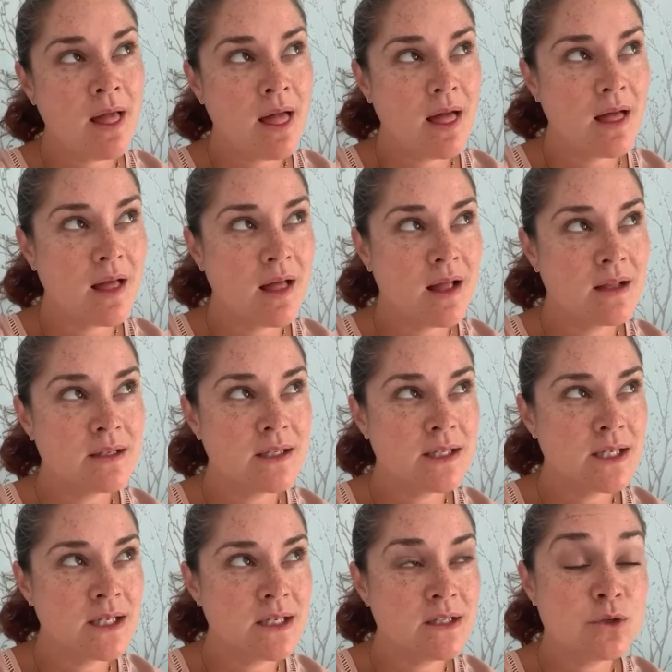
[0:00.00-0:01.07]

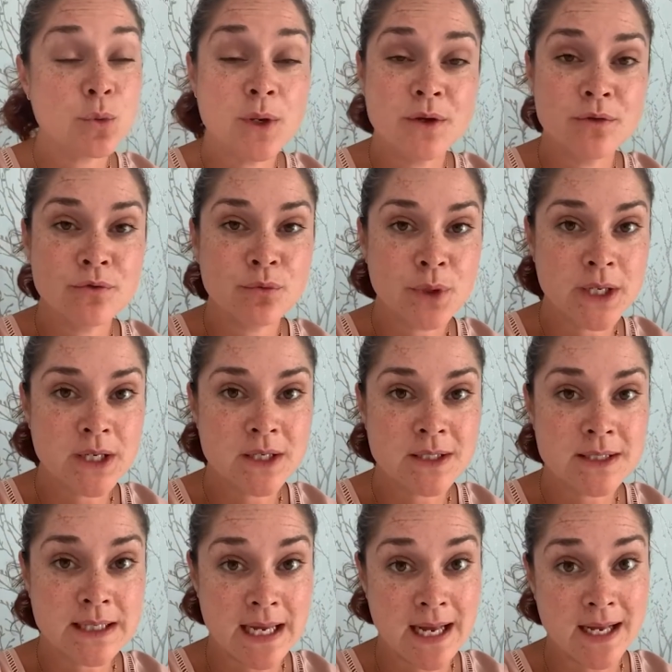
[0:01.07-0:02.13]
The 12-week
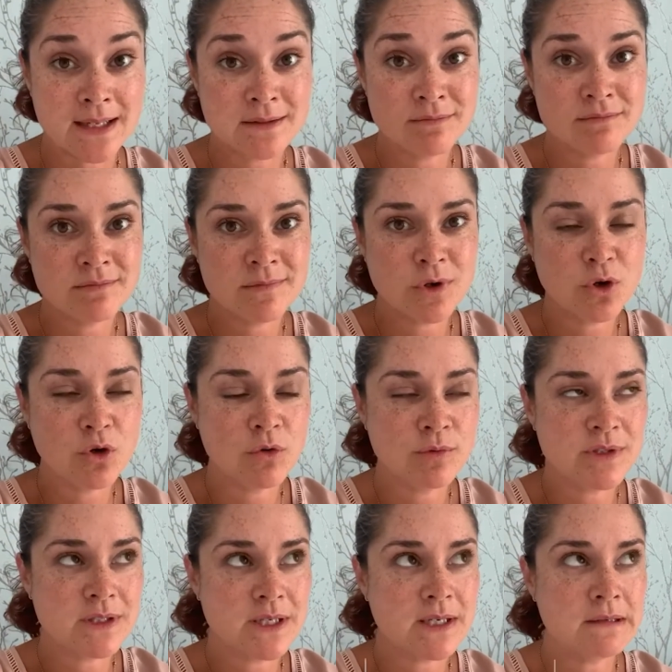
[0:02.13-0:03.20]
scan,
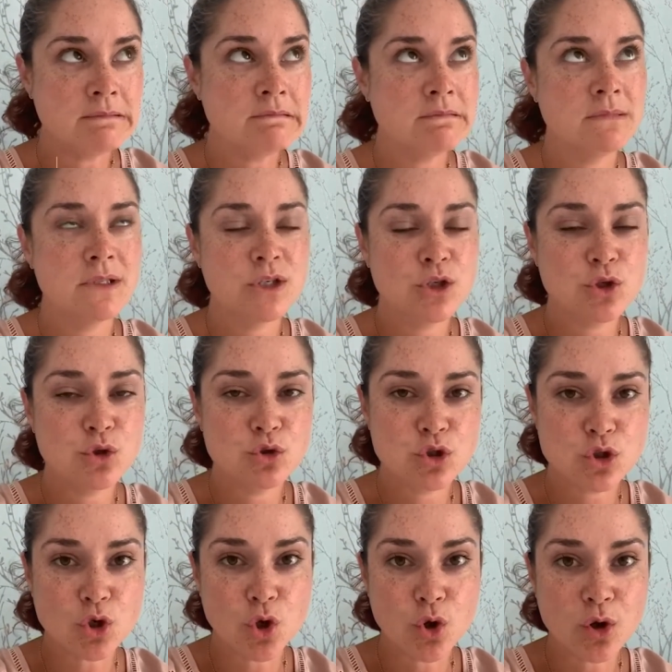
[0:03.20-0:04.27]
obviously, huge
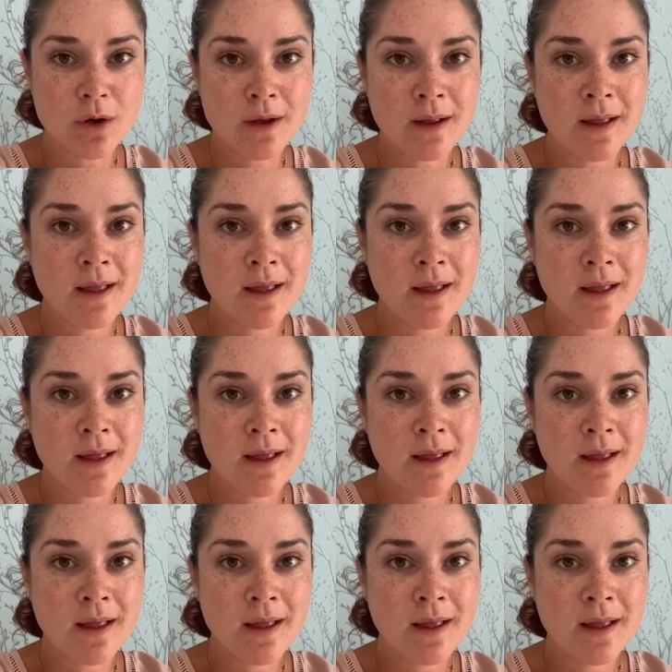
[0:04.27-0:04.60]
shock.